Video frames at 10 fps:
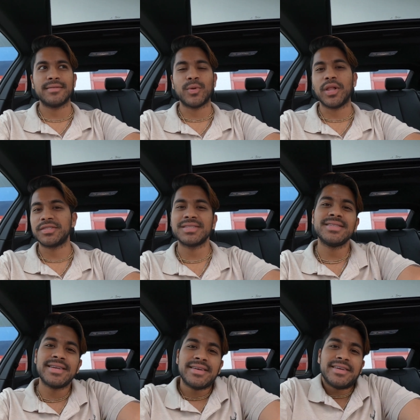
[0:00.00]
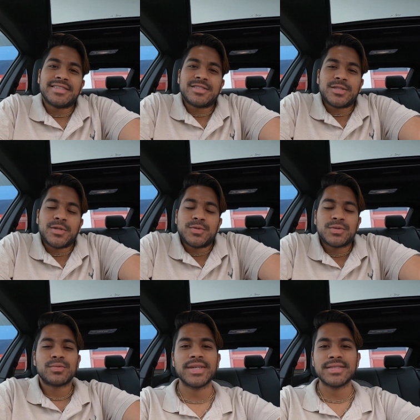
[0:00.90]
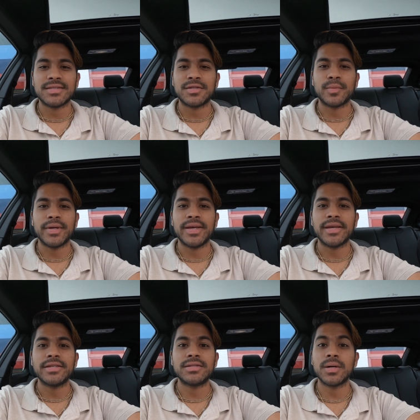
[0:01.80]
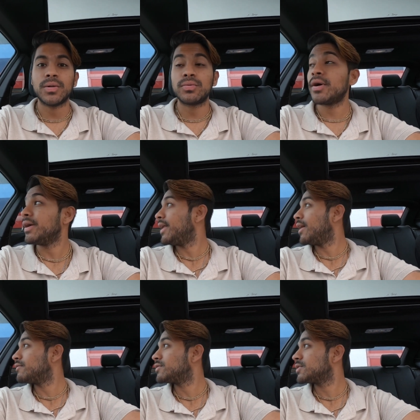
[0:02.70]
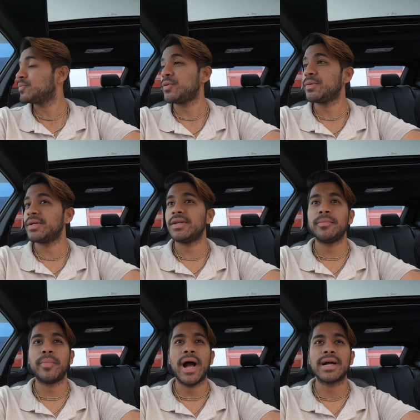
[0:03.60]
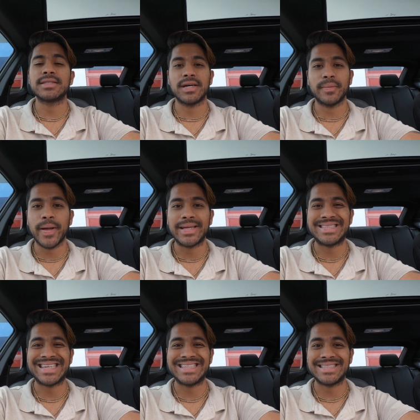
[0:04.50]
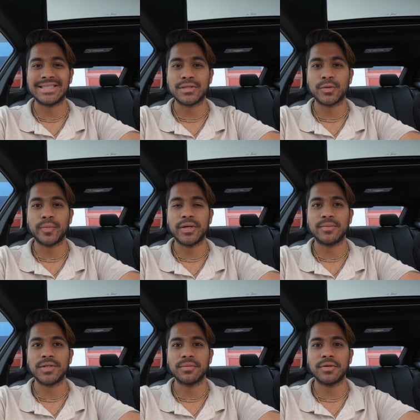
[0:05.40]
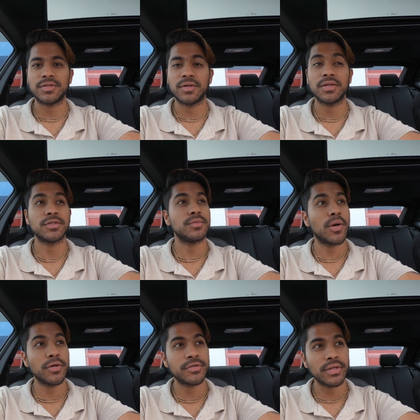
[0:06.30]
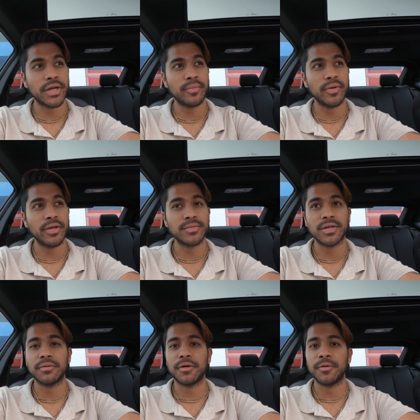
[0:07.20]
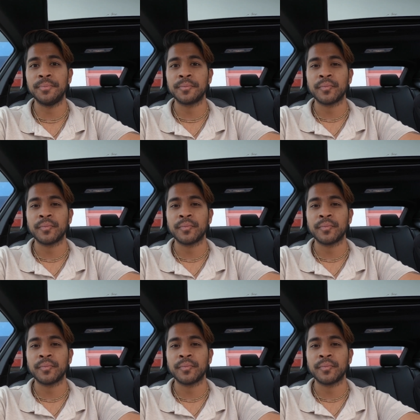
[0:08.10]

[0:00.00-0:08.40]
well, I just needed an excuse, a reason to be here. So right now I've just pulled in and parked up at Daisy Hill BMW. So this is Motorline BMW.